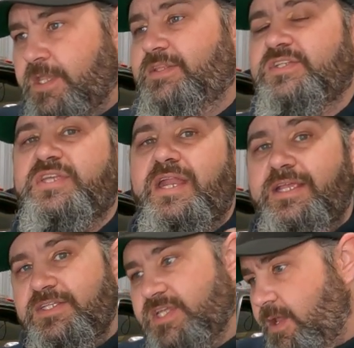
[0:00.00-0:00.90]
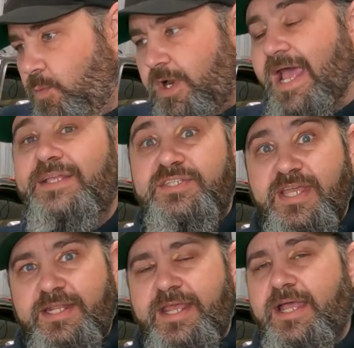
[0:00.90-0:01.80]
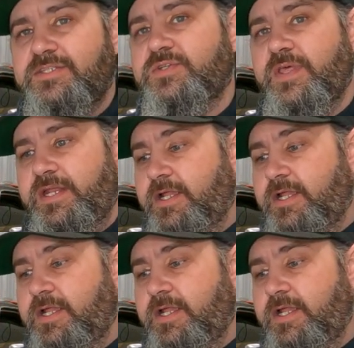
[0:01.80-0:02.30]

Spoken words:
and the settings and what I set it at so that